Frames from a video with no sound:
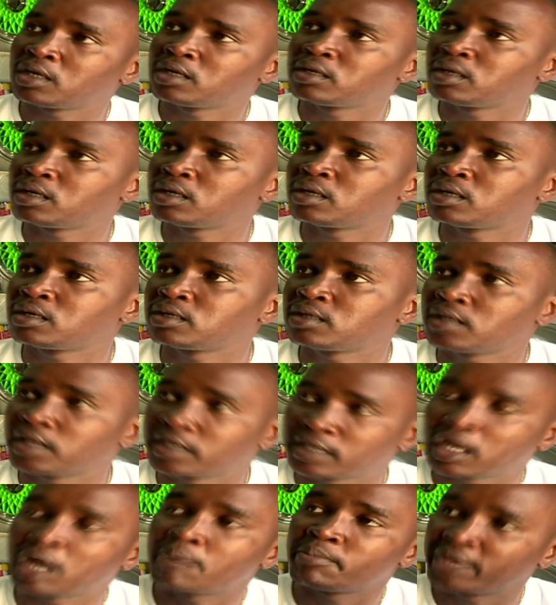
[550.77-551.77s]
uh,
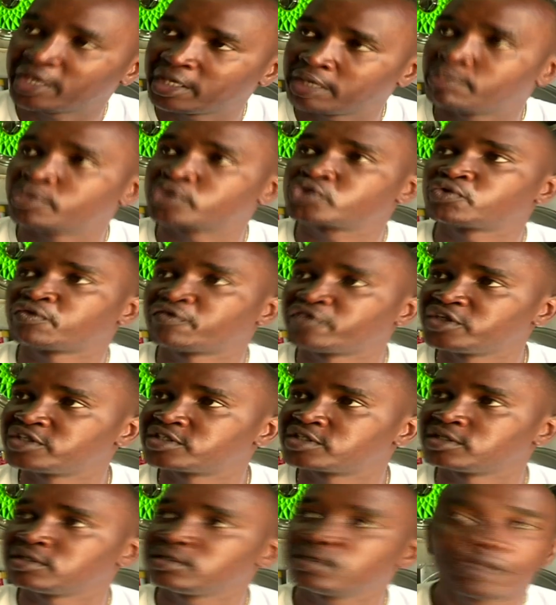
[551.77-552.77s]
like I'm able to
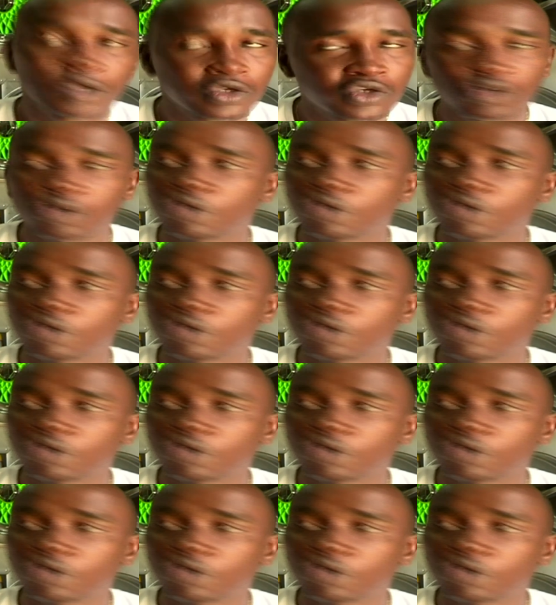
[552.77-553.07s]
fit in,